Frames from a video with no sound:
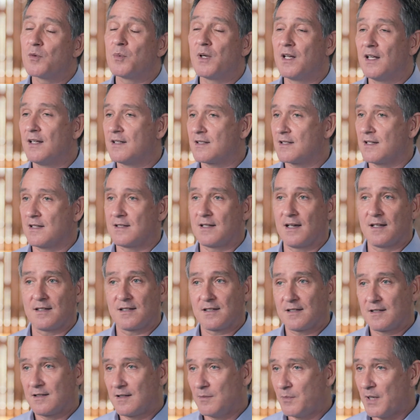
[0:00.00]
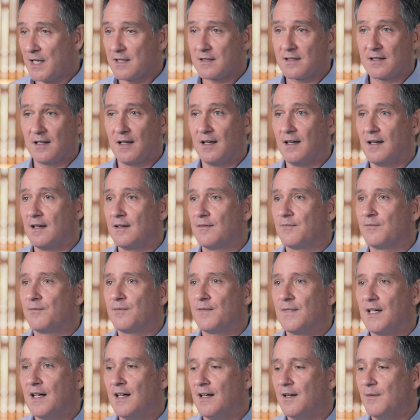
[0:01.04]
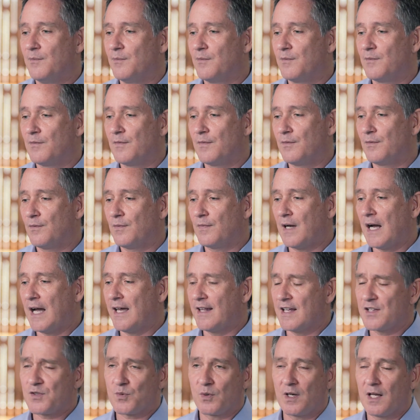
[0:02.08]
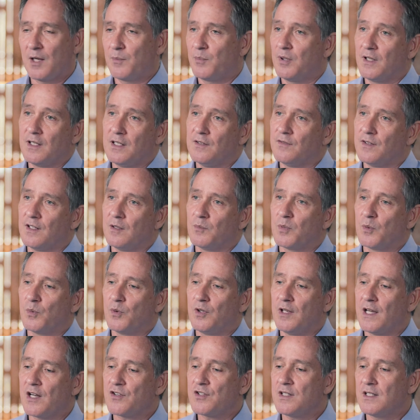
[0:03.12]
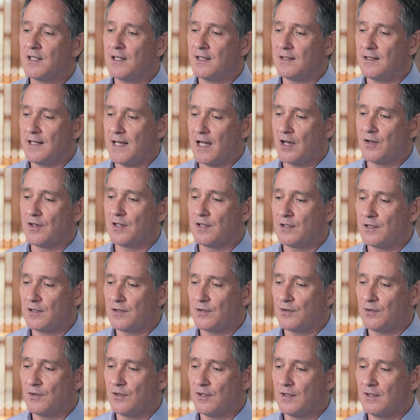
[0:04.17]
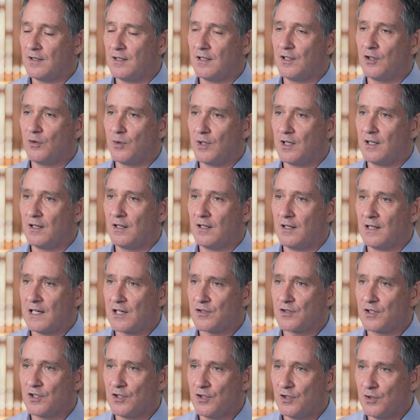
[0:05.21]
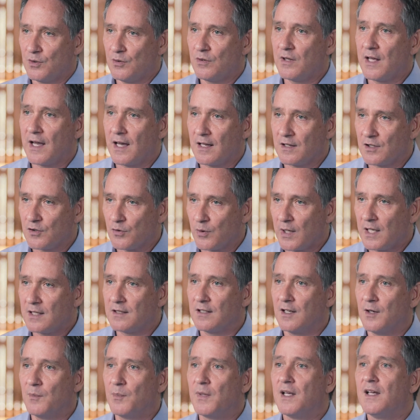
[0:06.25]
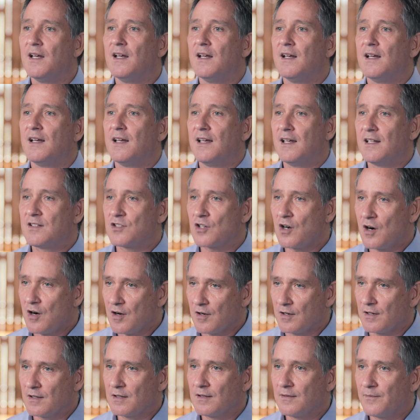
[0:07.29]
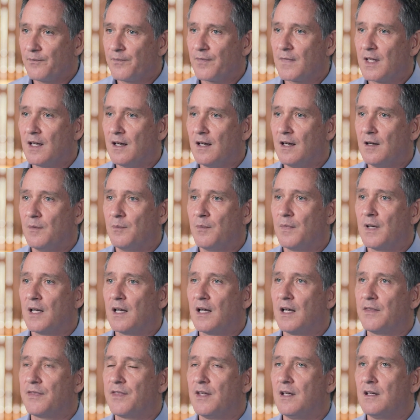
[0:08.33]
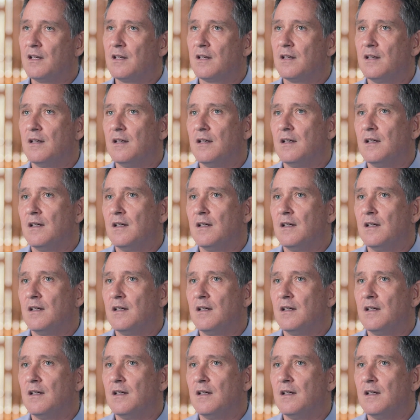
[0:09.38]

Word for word: everybody says that's the best thing. Um, I, that's what I believe in. But when you actually get down into the nitty gritty to actually do that and train them, it's hard. Um, I think